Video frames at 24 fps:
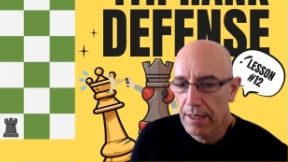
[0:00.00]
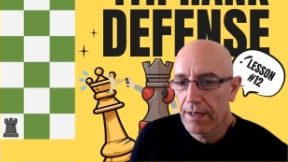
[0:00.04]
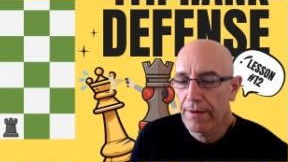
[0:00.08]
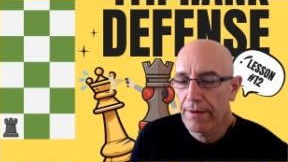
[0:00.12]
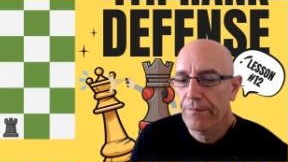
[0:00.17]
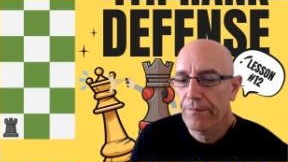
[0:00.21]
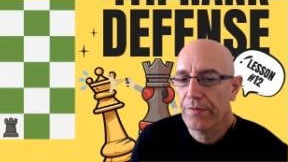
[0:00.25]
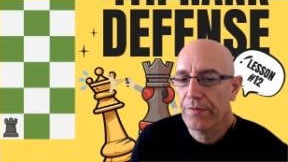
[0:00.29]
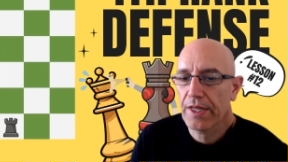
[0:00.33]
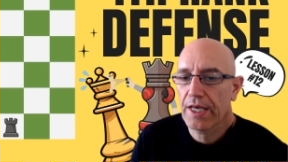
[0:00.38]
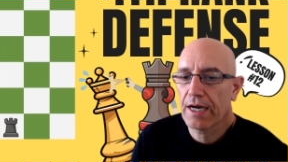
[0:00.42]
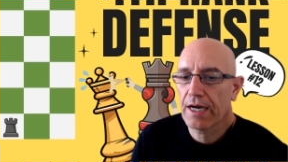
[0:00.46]

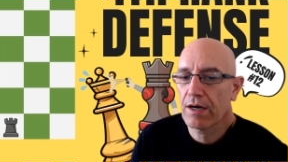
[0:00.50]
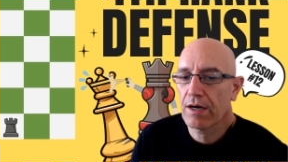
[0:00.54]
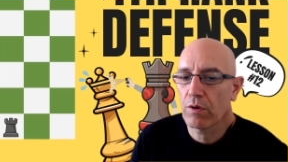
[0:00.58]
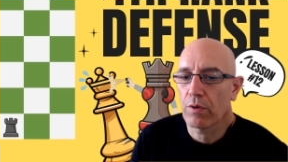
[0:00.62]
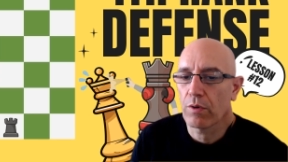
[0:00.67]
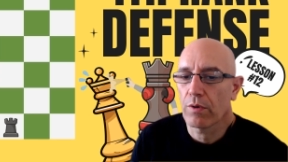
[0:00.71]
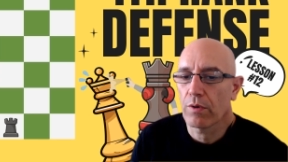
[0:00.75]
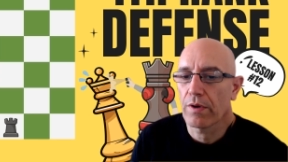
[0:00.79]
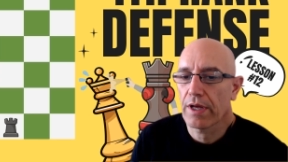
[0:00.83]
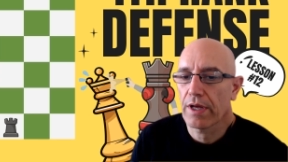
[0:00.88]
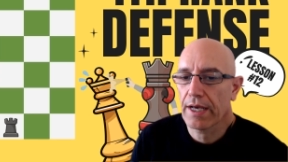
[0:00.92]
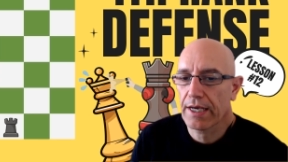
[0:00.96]
Now
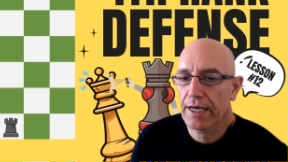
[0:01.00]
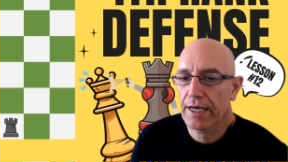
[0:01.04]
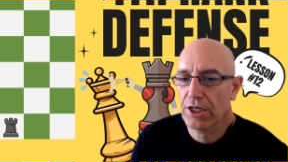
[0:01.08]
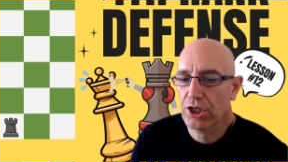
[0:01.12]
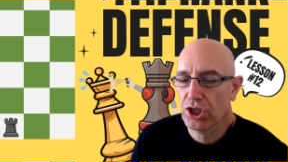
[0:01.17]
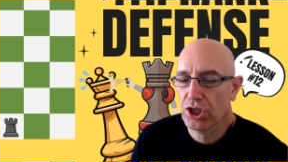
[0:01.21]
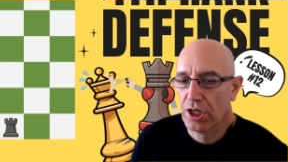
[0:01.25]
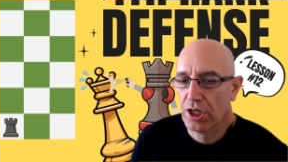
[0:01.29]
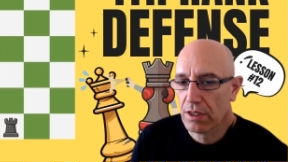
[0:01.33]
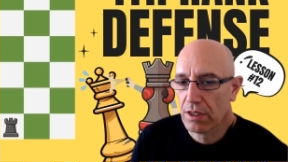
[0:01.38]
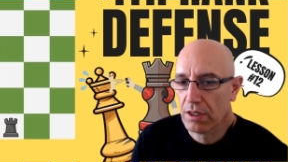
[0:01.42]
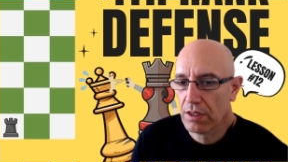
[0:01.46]
I
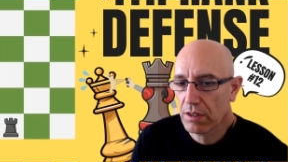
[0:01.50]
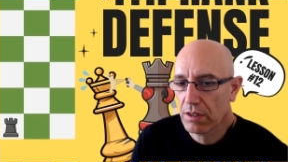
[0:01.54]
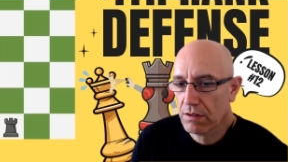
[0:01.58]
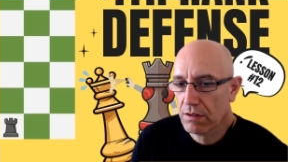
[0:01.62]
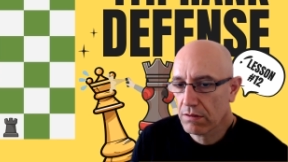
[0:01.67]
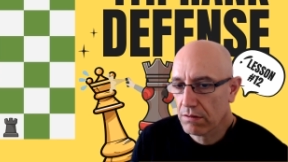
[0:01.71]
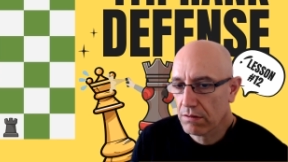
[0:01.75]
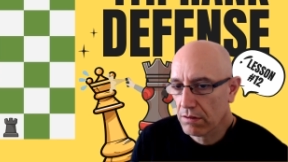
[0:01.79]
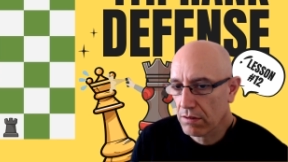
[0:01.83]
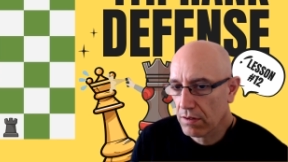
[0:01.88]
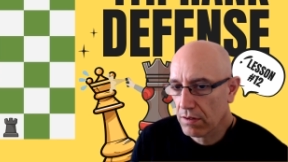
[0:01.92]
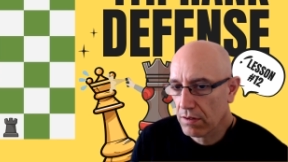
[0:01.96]
check it,
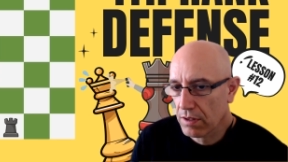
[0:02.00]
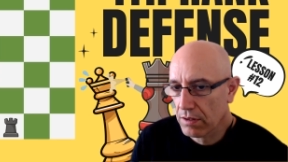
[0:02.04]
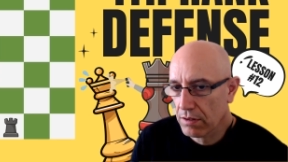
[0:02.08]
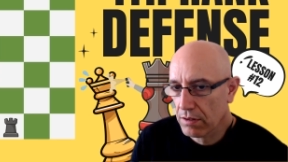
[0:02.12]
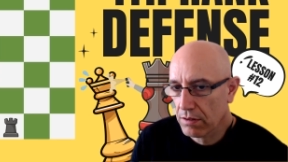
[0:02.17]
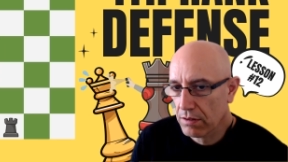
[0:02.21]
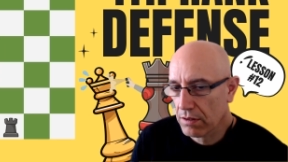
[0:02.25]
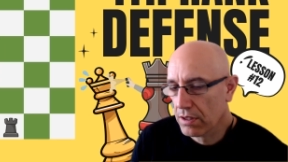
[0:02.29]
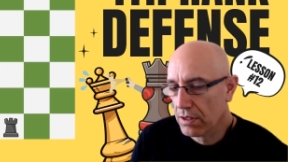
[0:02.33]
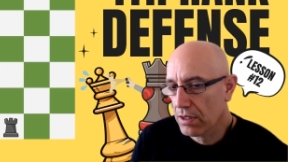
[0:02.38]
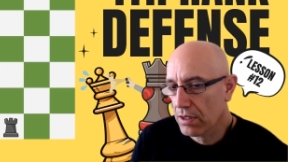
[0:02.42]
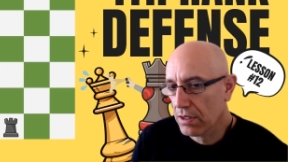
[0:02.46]
and the
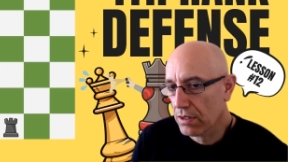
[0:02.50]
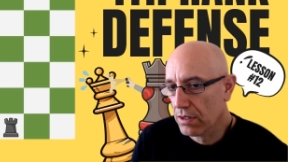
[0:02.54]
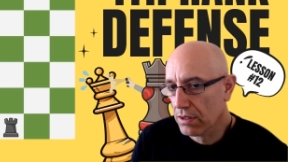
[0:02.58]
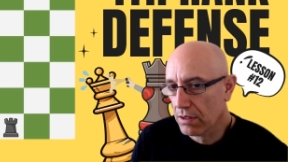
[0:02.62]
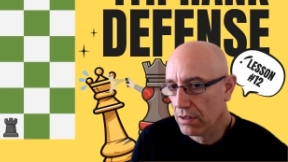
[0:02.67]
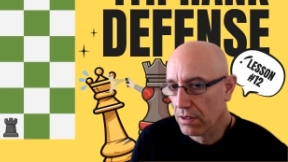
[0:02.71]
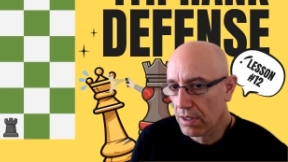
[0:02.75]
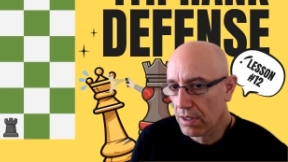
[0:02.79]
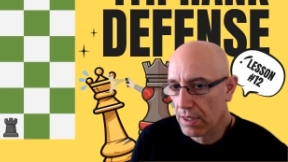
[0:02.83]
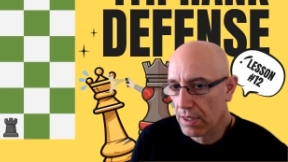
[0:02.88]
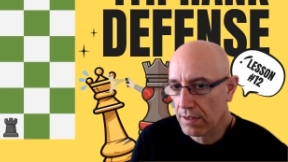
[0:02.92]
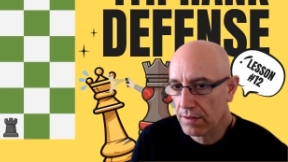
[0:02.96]
king
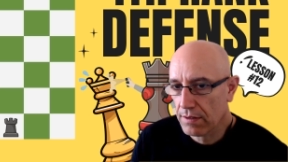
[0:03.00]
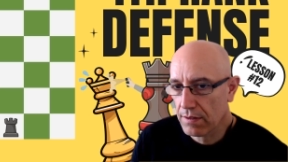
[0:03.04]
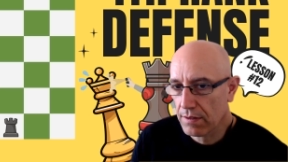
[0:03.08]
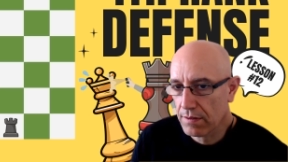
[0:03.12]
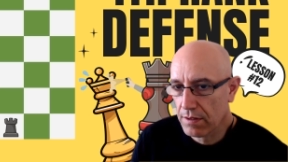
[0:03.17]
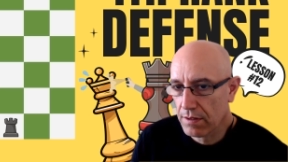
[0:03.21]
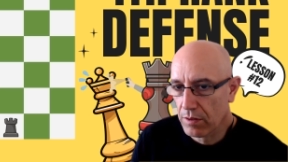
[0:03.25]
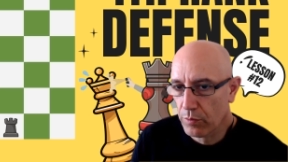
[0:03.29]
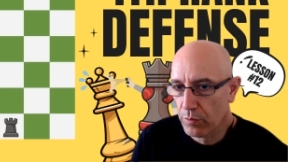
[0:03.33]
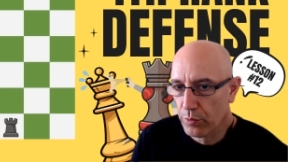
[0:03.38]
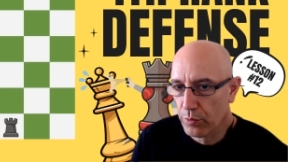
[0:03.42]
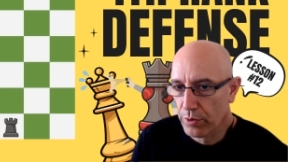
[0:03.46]
has the
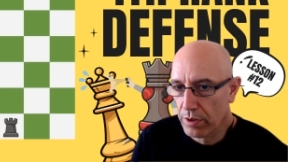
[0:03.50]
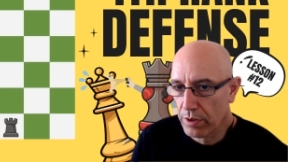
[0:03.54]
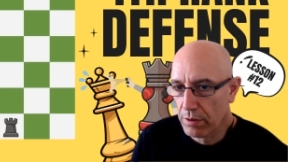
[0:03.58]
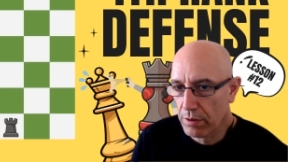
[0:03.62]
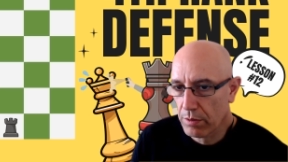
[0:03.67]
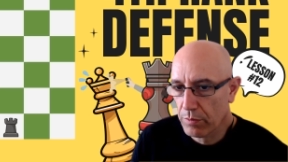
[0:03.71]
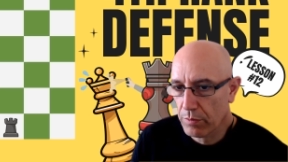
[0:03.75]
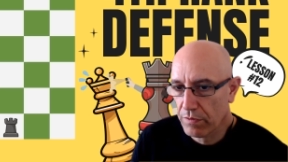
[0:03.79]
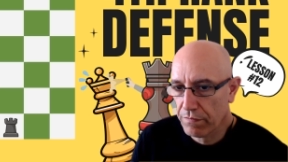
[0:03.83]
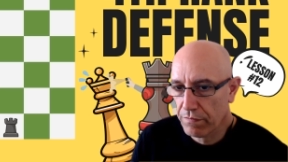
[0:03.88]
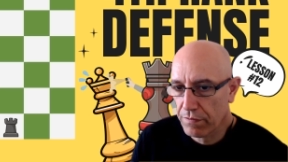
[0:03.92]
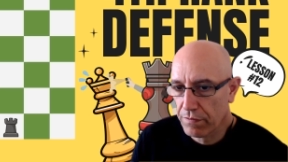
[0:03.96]
same problem.
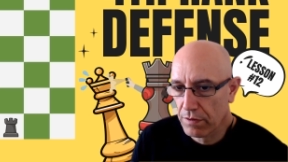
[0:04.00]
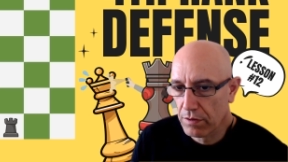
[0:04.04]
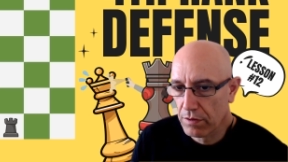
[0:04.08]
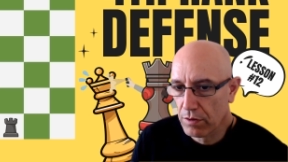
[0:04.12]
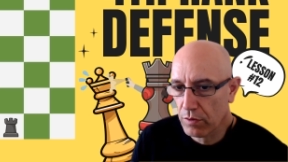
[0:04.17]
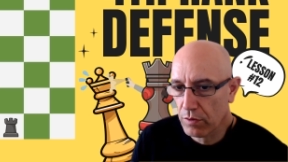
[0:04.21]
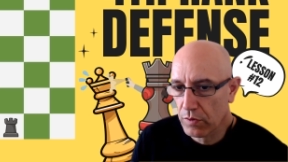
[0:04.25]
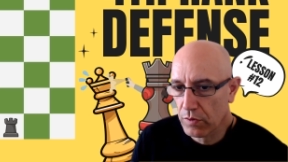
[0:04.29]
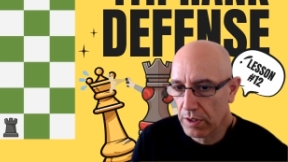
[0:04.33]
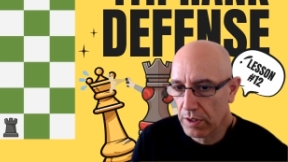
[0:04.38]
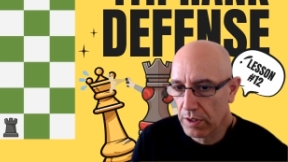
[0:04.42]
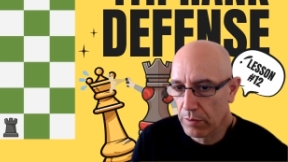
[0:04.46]
If it
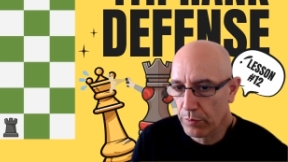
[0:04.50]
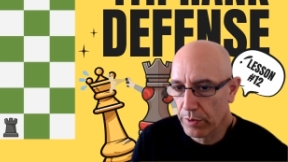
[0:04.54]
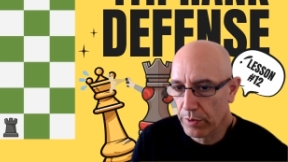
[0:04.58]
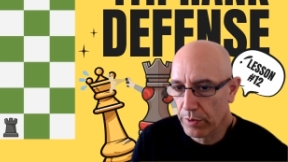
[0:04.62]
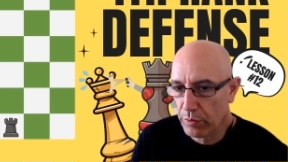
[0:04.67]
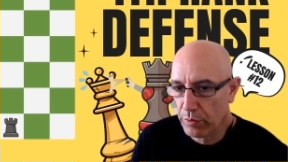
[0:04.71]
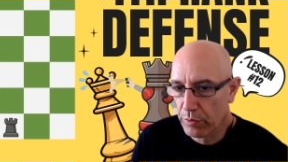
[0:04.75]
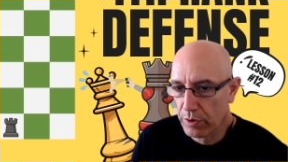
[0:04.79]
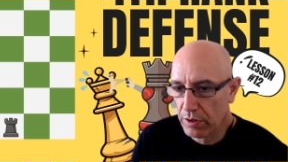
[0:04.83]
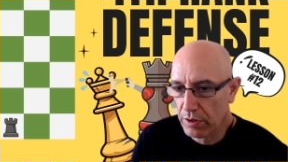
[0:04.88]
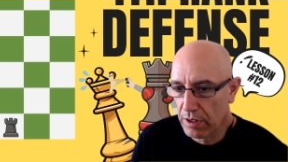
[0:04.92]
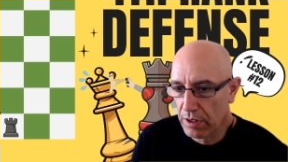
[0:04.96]
goes up, I
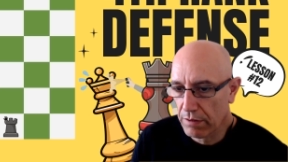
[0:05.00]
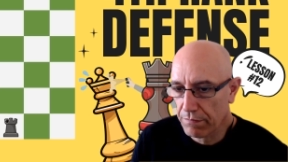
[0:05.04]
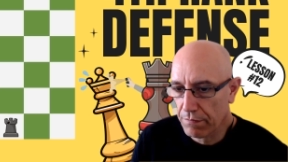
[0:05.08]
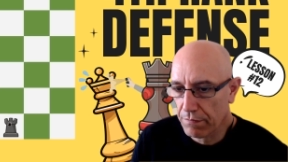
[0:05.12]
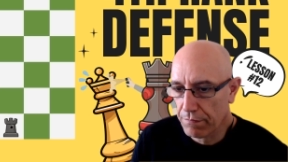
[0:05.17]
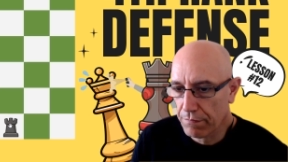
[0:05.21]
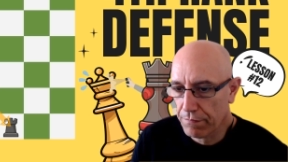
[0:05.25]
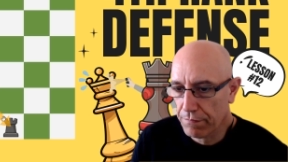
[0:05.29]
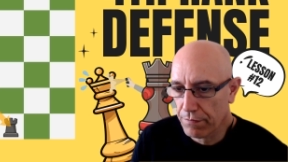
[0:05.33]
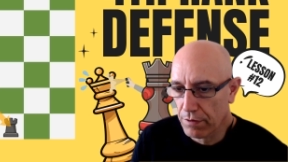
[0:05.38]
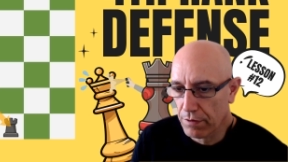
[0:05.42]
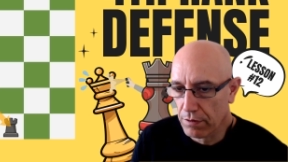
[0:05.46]
will have a
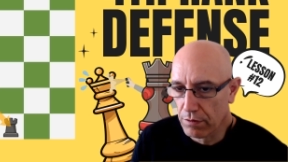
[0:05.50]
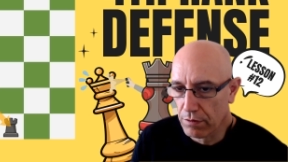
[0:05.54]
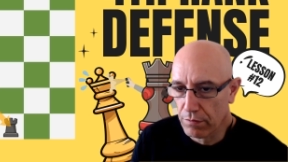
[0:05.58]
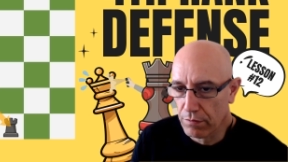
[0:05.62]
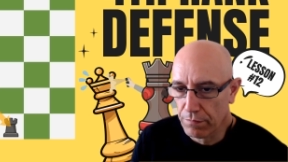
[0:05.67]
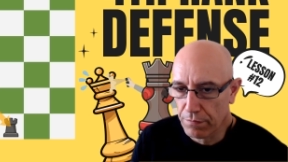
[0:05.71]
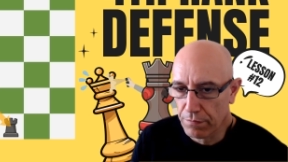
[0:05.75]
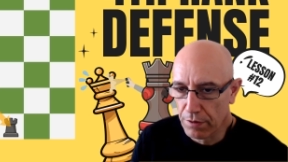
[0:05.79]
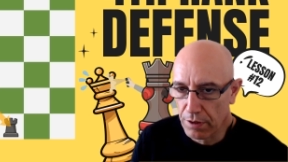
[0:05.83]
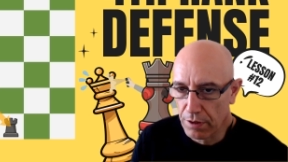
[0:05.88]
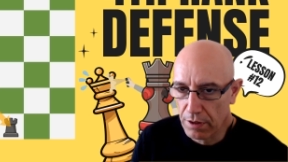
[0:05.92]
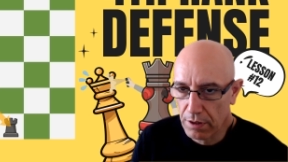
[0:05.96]
fork over
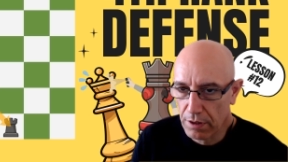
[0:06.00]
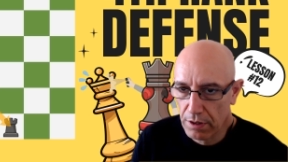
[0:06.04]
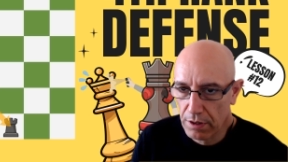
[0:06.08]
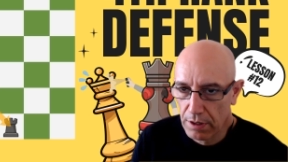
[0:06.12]
here.